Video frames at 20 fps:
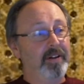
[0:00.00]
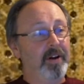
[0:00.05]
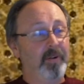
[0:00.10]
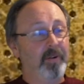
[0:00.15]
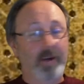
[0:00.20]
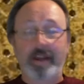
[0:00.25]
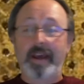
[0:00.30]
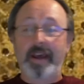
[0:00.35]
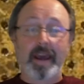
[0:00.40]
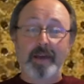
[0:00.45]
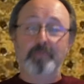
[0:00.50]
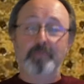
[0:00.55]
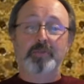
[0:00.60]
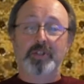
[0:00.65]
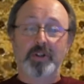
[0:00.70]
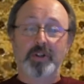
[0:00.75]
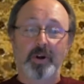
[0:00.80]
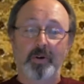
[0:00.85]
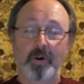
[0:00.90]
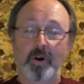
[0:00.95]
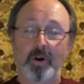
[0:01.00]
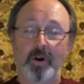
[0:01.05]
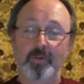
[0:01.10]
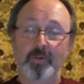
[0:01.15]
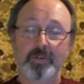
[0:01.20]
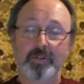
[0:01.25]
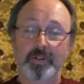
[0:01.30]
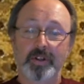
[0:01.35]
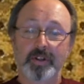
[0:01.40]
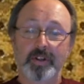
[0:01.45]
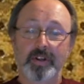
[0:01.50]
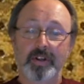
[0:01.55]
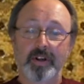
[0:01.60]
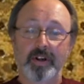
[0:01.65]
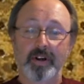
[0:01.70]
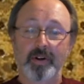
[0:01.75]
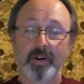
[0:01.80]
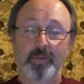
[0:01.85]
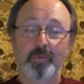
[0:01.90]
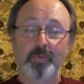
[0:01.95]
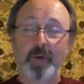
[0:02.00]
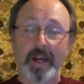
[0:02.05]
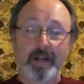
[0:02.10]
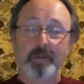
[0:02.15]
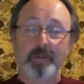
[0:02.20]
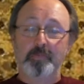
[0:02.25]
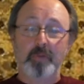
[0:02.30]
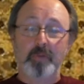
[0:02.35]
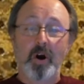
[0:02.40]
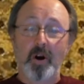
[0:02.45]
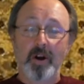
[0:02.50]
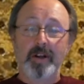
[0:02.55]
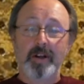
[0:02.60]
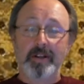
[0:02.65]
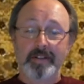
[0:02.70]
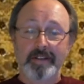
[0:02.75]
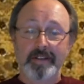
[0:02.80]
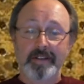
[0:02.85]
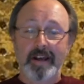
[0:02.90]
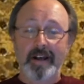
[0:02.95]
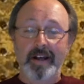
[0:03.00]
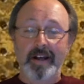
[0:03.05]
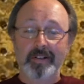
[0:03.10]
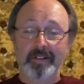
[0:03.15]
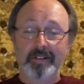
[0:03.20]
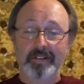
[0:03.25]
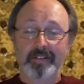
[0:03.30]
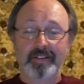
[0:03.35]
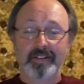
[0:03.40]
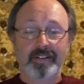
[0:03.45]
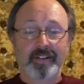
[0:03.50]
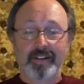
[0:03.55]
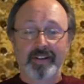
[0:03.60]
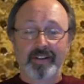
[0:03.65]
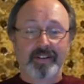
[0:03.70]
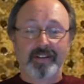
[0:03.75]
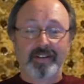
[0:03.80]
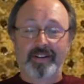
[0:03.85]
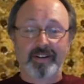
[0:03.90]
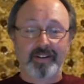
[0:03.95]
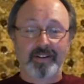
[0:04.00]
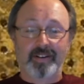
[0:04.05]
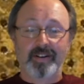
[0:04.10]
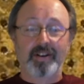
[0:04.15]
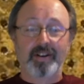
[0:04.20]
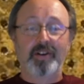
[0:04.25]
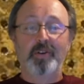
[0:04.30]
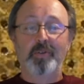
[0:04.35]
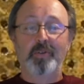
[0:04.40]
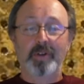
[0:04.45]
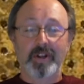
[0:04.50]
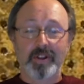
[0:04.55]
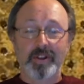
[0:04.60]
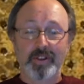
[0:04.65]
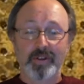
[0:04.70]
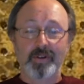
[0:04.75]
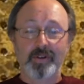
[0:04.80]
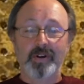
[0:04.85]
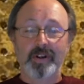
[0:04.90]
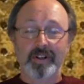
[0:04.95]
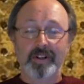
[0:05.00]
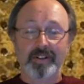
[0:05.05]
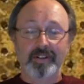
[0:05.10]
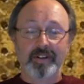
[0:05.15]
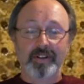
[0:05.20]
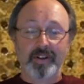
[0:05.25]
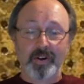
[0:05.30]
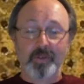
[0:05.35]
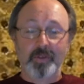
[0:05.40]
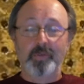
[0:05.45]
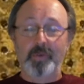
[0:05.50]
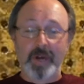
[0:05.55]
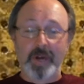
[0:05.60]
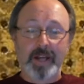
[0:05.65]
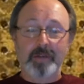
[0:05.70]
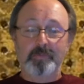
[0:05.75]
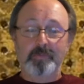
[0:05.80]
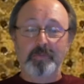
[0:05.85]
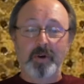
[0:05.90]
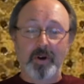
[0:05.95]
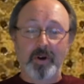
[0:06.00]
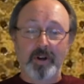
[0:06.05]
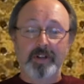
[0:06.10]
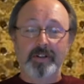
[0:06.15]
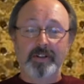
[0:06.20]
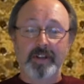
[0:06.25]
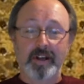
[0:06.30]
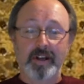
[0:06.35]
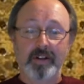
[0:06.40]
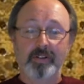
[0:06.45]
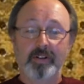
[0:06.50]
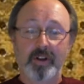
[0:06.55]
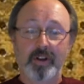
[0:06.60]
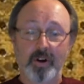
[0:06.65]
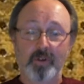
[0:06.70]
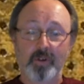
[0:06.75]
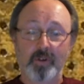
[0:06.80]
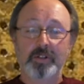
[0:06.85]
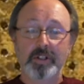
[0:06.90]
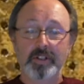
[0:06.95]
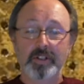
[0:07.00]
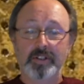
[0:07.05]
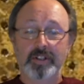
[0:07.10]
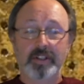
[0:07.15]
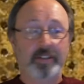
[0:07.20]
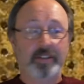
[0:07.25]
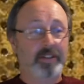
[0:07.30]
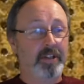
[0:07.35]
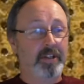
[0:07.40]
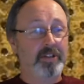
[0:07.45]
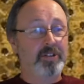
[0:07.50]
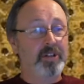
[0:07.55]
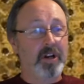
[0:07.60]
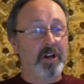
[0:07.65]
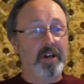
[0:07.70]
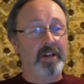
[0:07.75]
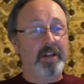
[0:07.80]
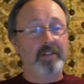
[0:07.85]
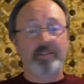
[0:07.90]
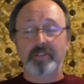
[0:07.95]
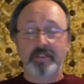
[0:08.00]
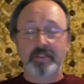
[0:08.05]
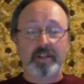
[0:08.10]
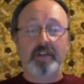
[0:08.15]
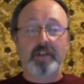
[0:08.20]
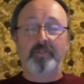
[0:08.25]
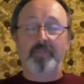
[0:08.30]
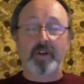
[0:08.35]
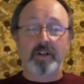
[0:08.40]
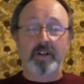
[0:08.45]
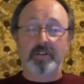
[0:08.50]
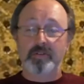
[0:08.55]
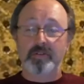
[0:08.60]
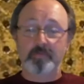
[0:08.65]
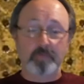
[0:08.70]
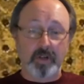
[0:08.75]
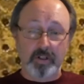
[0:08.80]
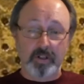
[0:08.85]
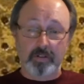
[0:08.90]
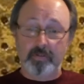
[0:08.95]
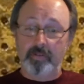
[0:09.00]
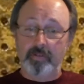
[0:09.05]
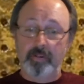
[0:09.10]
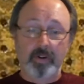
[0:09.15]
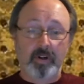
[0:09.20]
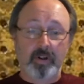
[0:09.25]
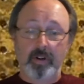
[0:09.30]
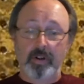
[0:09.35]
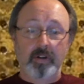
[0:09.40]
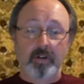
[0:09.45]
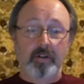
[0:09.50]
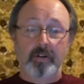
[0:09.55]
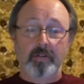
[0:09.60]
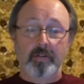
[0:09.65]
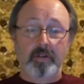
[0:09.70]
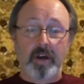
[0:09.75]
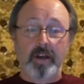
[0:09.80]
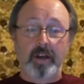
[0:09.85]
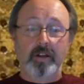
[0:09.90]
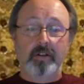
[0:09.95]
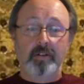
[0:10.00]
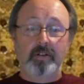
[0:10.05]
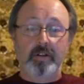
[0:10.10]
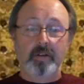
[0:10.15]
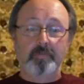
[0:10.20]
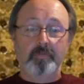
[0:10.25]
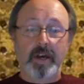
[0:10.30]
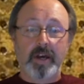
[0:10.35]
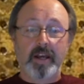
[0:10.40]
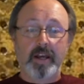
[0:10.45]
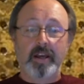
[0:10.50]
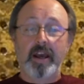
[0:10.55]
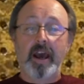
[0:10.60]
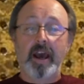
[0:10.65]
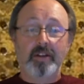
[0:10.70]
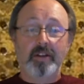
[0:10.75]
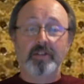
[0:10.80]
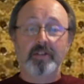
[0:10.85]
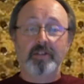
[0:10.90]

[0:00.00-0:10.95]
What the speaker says: a game show host, Wink Martindale. Who would have thought it? Wink Martindale coaching the Giants defense. But I tip my